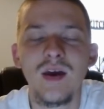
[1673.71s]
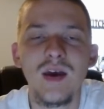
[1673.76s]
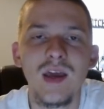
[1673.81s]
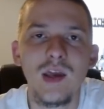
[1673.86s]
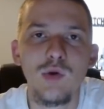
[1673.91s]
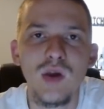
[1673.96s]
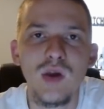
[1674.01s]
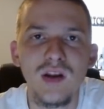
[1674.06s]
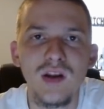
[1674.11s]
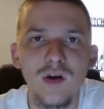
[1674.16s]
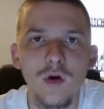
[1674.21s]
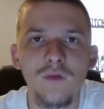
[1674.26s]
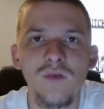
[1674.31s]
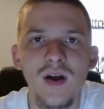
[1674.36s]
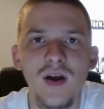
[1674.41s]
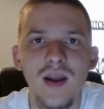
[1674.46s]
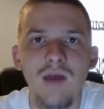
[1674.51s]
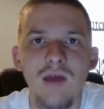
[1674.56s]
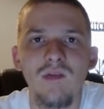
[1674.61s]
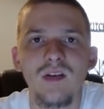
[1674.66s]
you get
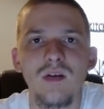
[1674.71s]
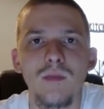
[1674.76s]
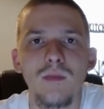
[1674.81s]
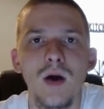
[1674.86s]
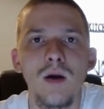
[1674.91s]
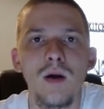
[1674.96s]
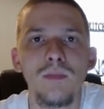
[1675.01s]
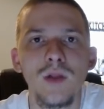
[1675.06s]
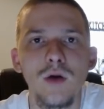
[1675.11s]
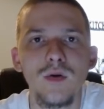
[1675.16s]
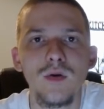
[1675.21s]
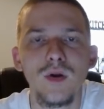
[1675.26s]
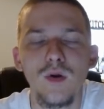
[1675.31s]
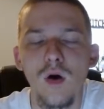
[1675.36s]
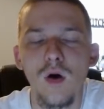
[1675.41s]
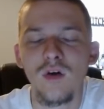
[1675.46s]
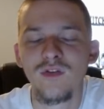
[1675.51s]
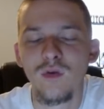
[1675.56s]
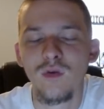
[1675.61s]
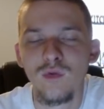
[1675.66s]
notified every time I upload and you
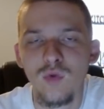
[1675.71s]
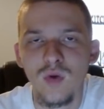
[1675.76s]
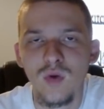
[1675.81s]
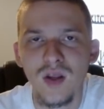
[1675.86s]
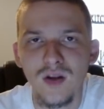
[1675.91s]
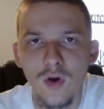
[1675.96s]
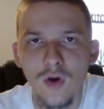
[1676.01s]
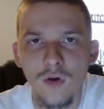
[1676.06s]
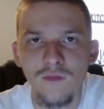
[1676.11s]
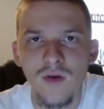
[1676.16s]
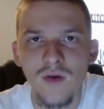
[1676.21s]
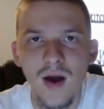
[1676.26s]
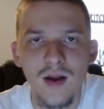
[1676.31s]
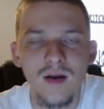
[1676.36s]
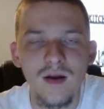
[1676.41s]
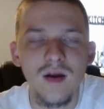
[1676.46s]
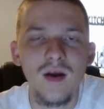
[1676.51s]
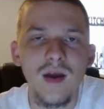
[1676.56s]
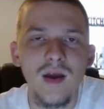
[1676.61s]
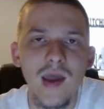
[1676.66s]
also do get notified
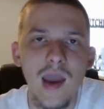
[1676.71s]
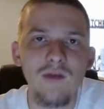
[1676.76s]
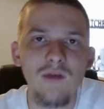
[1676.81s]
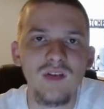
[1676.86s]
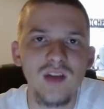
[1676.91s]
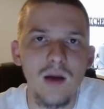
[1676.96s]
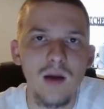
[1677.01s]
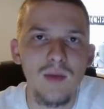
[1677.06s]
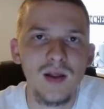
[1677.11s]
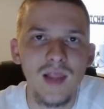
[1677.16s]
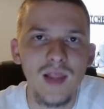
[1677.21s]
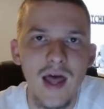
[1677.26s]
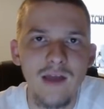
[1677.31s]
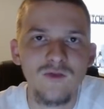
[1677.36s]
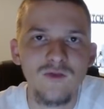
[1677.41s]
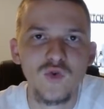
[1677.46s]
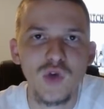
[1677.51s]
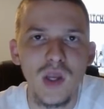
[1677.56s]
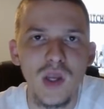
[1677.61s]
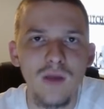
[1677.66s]
every time I live
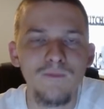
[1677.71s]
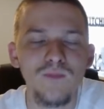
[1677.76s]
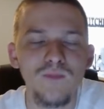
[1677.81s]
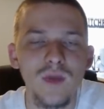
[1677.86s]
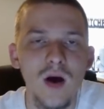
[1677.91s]
stream.